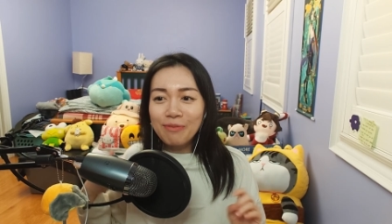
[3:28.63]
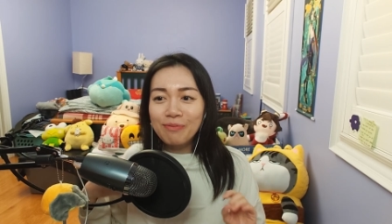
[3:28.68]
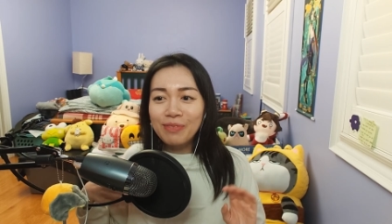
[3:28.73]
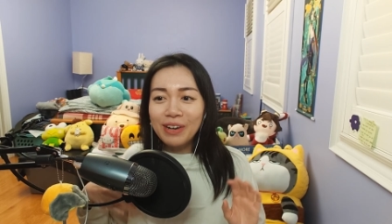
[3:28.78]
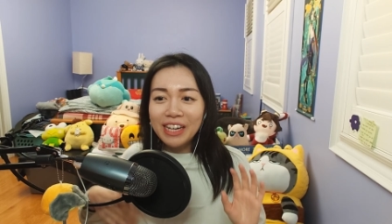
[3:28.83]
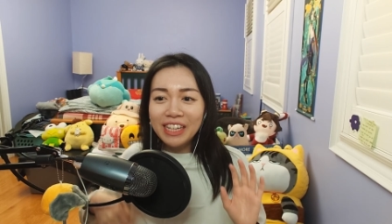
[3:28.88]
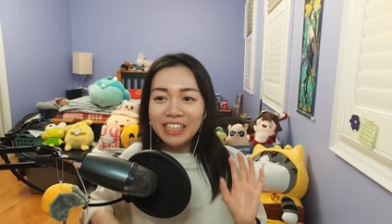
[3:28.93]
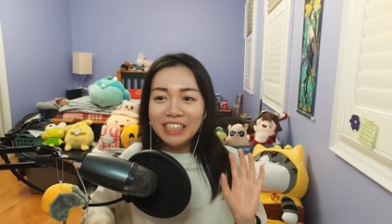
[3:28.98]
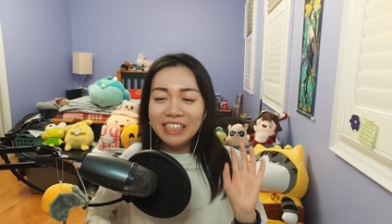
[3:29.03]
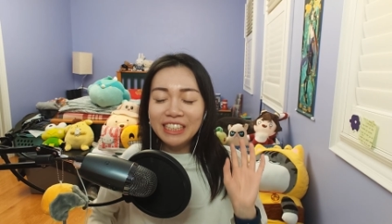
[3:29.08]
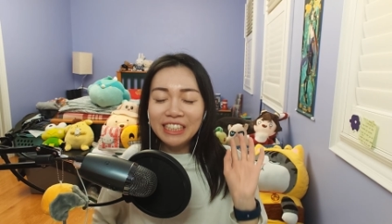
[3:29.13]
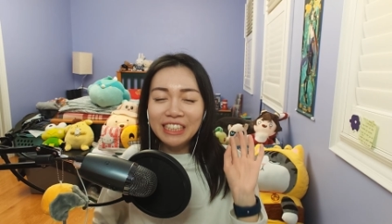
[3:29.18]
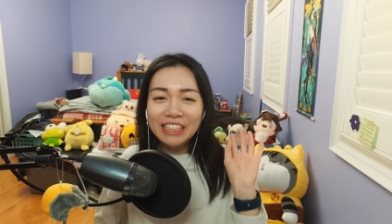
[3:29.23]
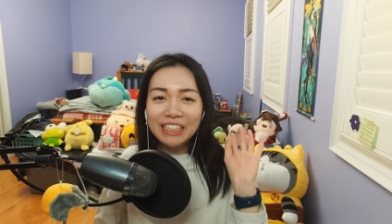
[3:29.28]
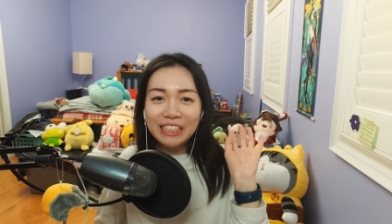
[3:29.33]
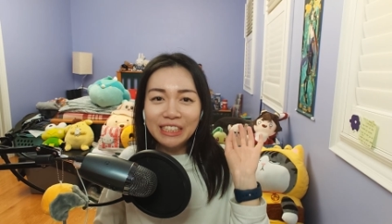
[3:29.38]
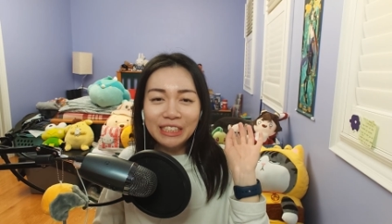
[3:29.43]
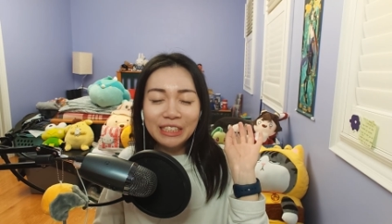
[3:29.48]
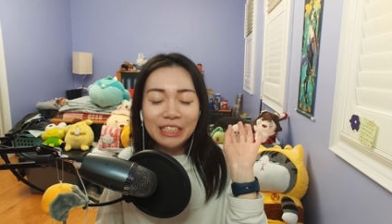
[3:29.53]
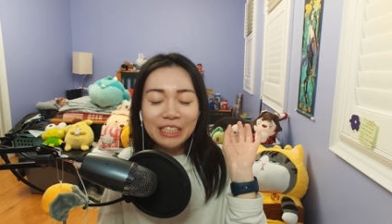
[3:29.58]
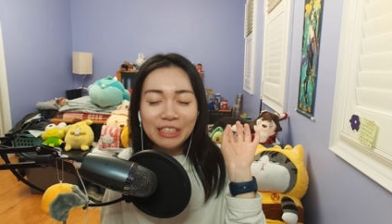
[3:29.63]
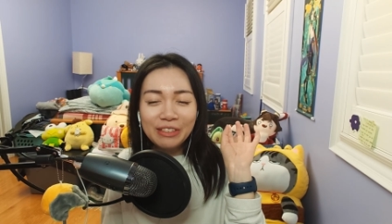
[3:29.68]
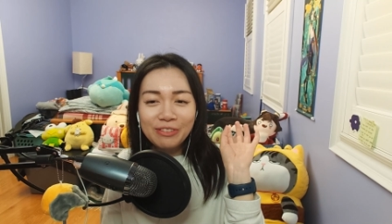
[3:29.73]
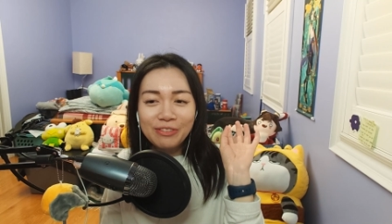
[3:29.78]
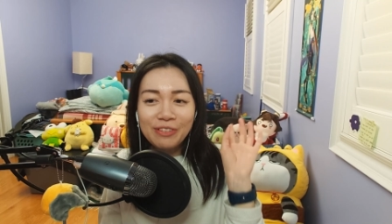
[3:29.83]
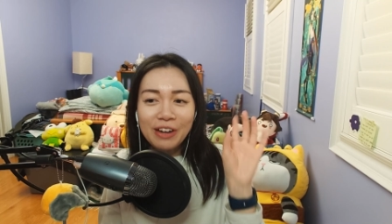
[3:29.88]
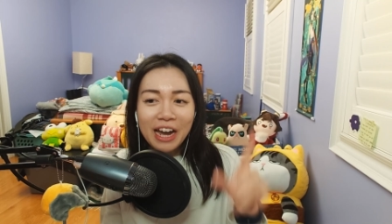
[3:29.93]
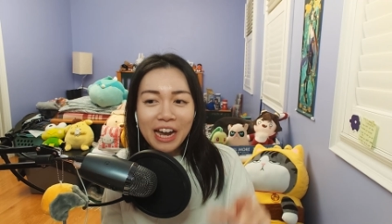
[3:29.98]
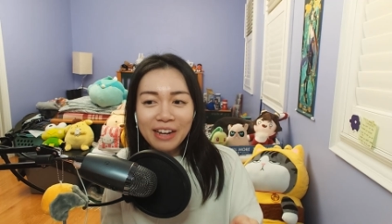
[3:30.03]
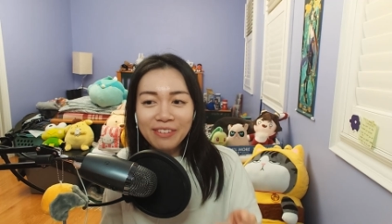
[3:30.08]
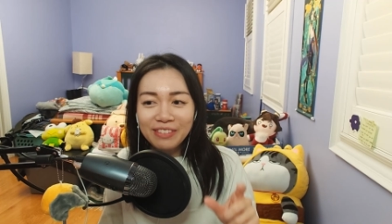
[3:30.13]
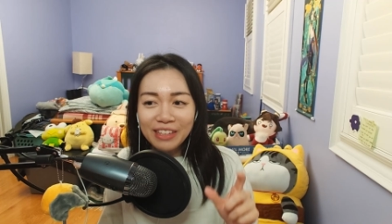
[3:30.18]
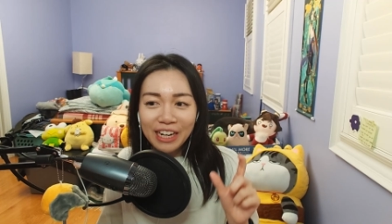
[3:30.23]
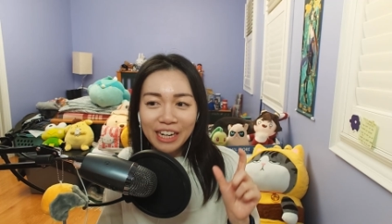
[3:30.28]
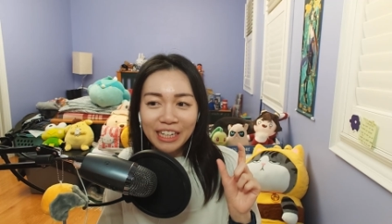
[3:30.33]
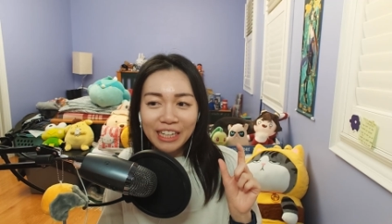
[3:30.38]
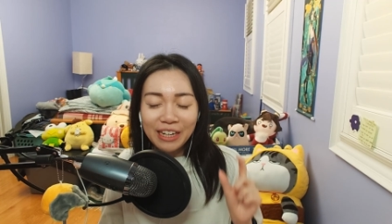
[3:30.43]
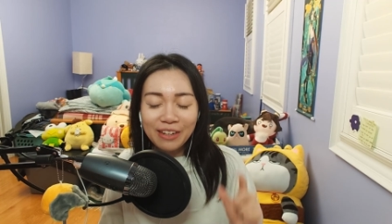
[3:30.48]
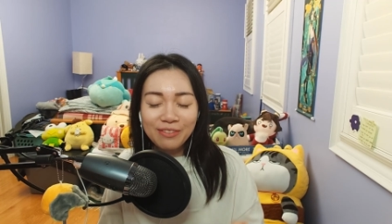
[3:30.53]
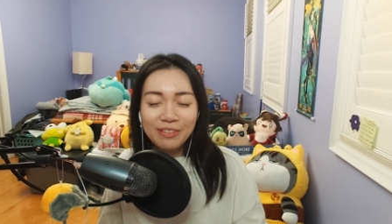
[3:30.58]
but the vibe
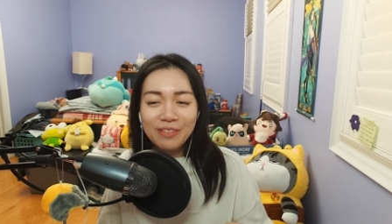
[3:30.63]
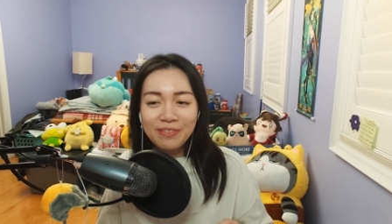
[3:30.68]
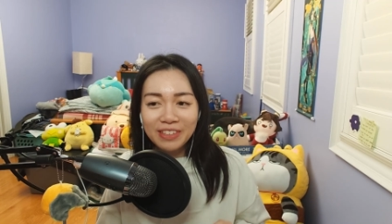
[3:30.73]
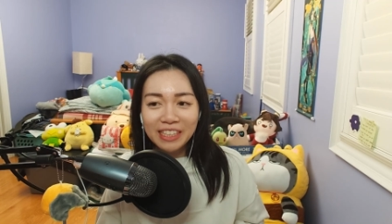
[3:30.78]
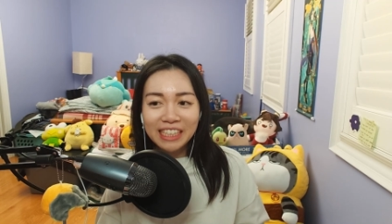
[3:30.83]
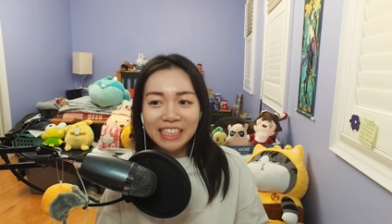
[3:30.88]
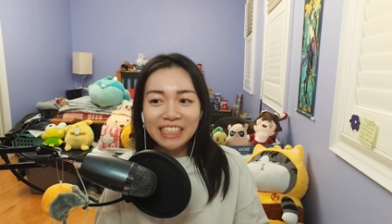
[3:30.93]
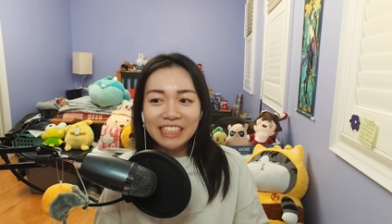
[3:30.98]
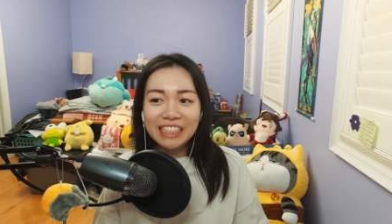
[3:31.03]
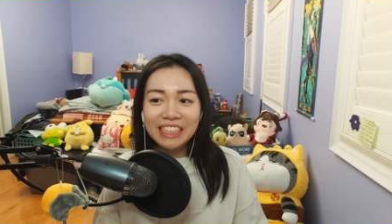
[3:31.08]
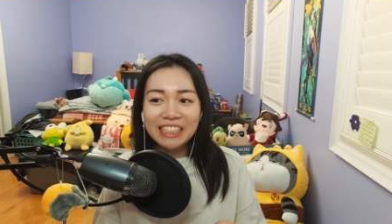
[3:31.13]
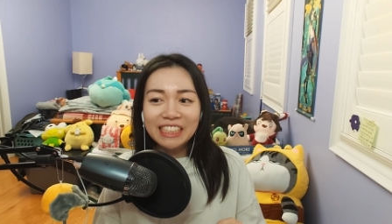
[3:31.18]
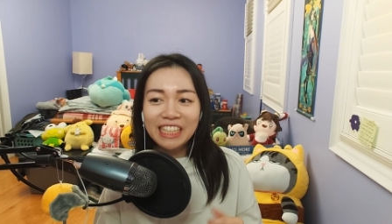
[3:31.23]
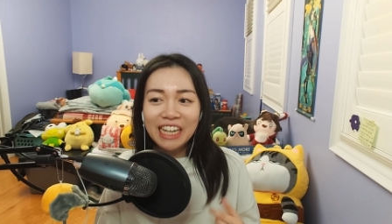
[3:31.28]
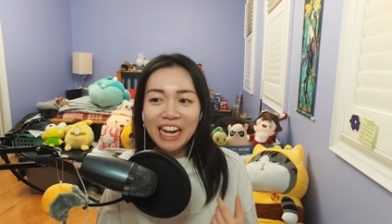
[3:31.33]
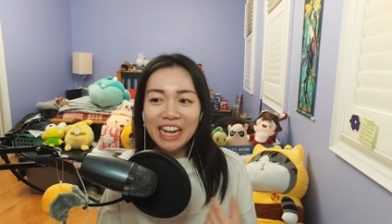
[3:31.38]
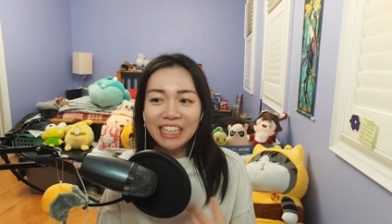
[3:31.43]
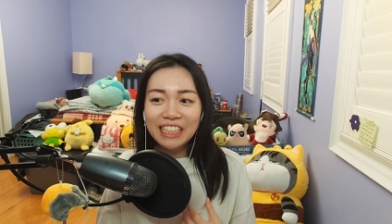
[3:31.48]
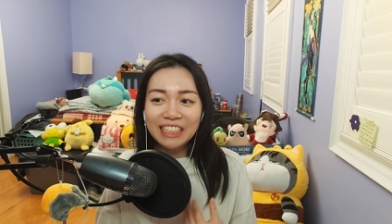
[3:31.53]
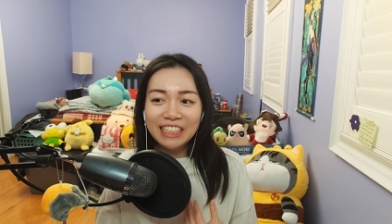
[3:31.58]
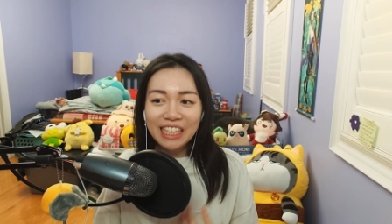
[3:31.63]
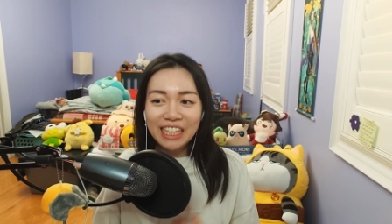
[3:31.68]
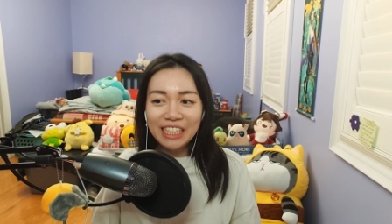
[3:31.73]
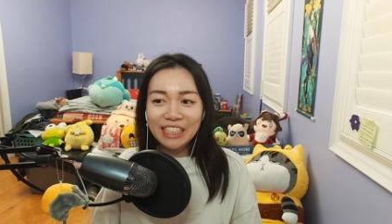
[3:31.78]
that I get from his is kind of